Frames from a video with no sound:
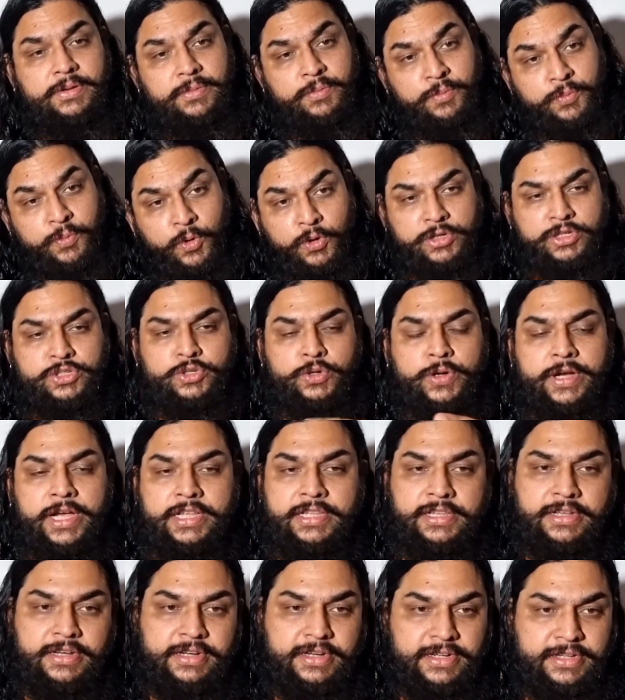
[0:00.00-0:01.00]
Both
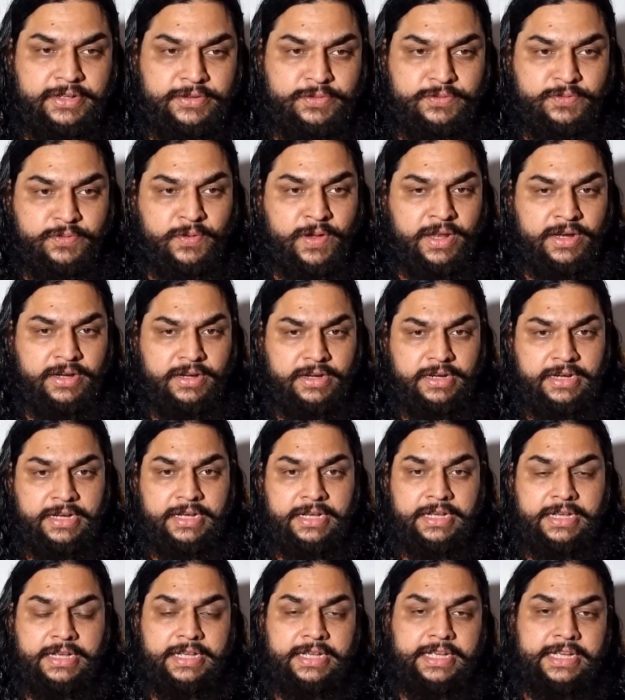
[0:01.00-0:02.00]
together. One,
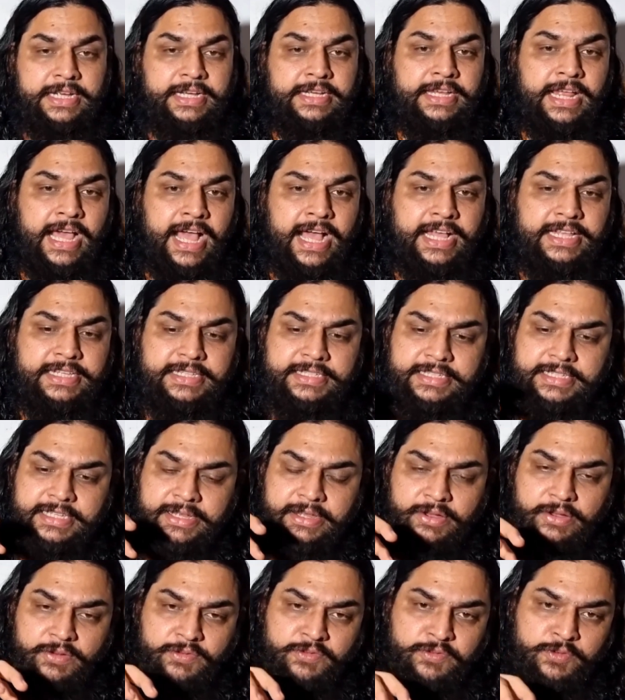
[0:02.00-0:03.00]
it has
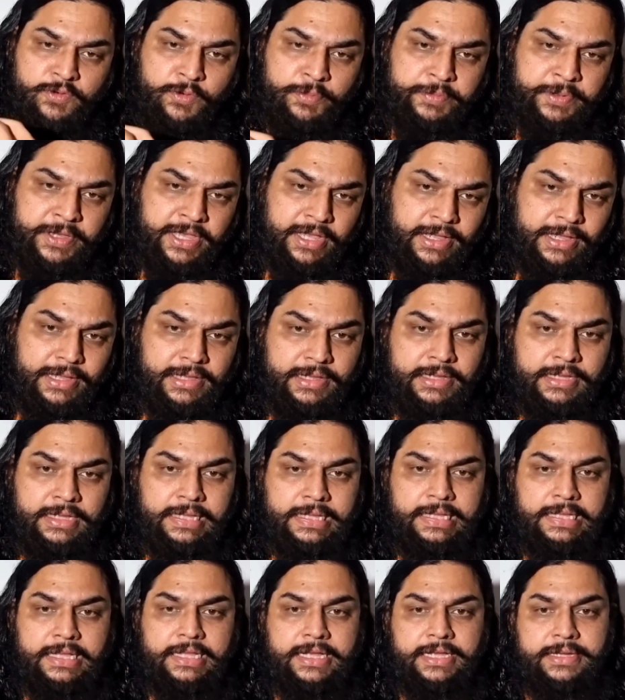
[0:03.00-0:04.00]
phobia.
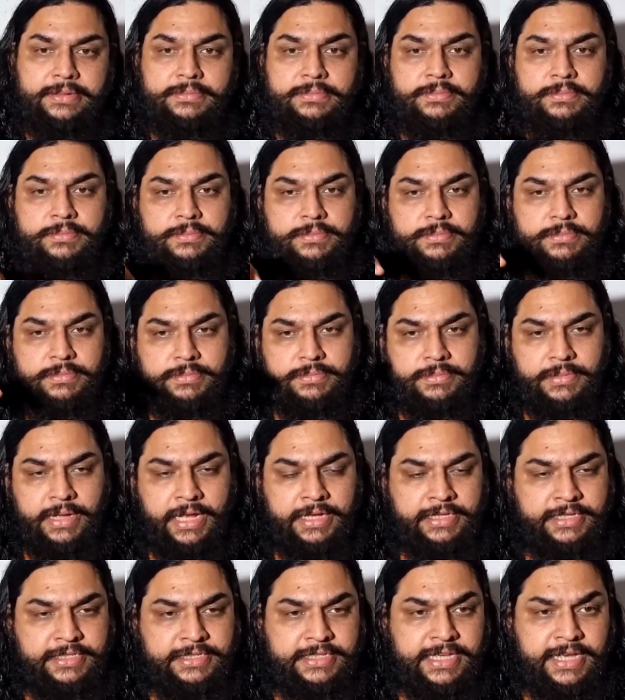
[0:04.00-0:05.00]

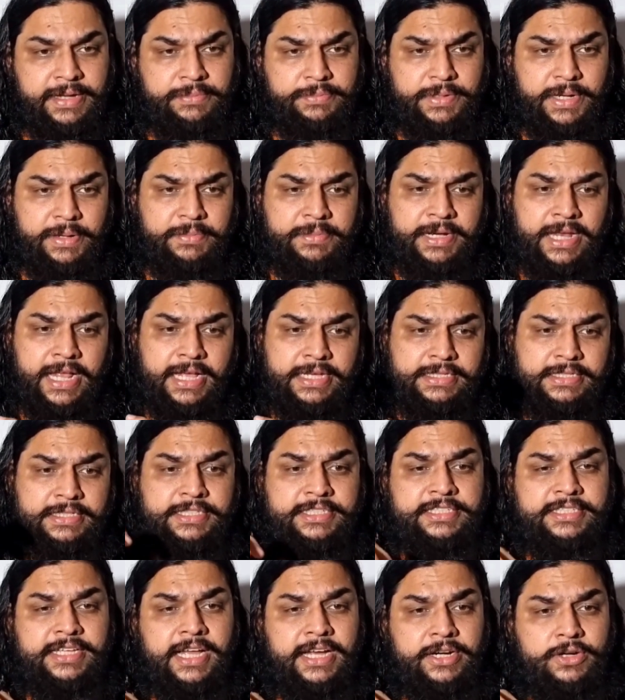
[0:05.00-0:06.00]
At the same time, it has
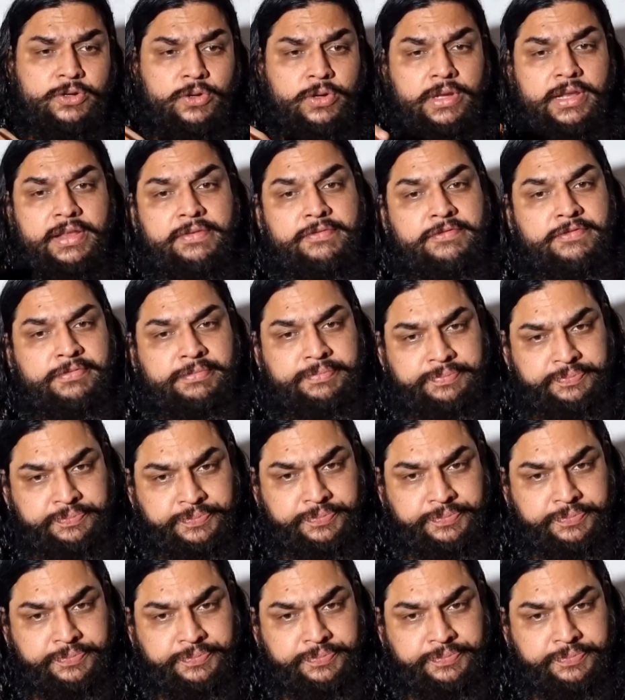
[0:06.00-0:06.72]
desire to live.